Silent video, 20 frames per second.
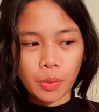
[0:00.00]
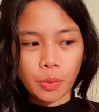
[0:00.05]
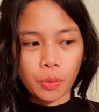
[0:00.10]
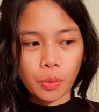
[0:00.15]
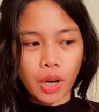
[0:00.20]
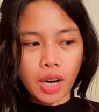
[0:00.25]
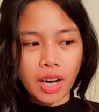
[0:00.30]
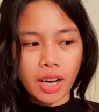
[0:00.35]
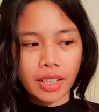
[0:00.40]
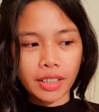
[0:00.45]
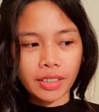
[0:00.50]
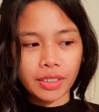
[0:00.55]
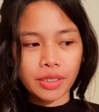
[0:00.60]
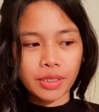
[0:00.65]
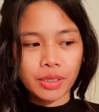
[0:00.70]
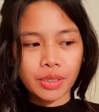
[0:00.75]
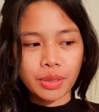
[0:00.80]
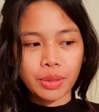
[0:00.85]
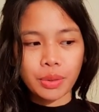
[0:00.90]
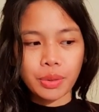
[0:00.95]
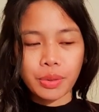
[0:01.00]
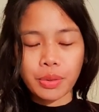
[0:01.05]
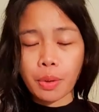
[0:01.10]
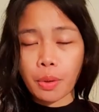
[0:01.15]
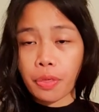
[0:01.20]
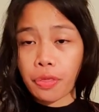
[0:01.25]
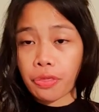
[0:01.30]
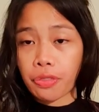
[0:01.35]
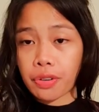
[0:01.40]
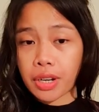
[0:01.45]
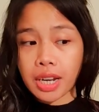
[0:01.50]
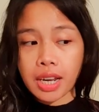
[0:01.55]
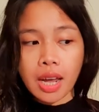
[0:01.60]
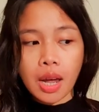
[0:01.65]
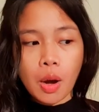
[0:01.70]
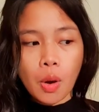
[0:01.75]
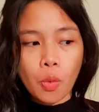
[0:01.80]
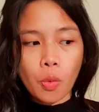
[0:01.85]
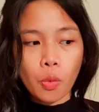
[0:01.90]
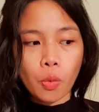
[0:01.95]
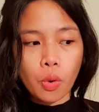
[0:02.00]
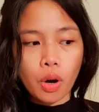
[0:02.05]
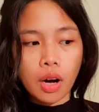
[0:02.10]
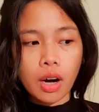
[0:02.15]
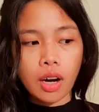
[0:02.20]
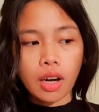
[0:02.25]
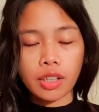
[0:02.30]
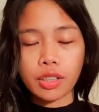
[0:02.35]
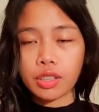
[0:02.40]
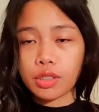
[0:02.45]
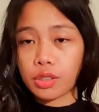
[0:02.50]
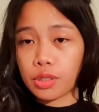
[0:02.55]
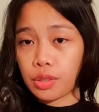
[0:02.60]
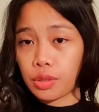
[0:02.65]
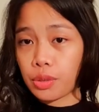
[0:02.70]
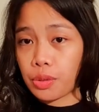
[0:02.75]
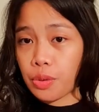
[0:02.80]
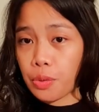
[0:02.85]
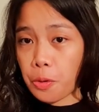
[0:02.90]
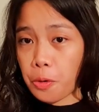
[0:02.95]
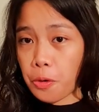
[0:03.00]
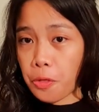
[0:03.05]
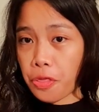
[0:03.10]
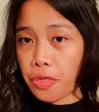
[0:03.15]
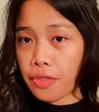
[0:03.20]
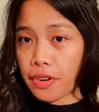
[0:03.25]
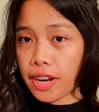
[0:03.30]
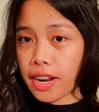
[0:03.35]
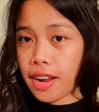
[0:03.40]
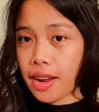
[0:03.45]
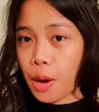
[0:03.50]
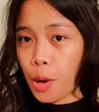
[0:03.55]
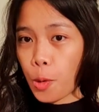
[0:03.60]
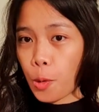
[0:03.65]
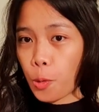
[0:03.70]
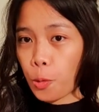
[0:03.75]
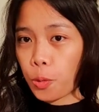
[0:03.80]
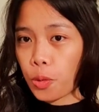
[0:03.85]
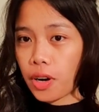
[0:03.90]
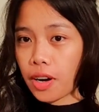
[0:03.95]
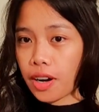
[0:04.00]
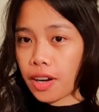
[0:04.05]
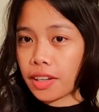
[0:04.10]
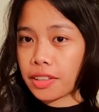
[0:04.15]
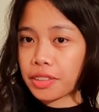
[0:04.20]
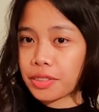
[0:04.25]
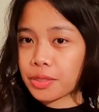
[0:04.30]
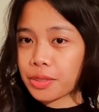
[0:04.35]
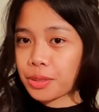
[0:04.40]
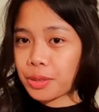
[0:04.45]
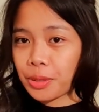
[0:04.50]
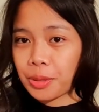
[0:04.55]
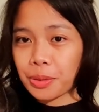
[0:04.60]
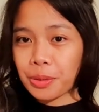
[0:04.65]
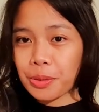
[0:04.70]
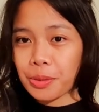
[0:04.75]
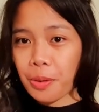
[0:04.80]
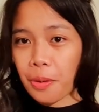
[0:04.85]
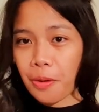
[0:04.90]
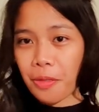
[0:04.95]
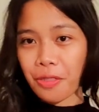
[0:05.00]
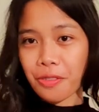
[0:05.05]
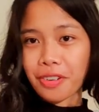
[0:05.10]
1, 2, 3, 1, 2, 3, 1, 2,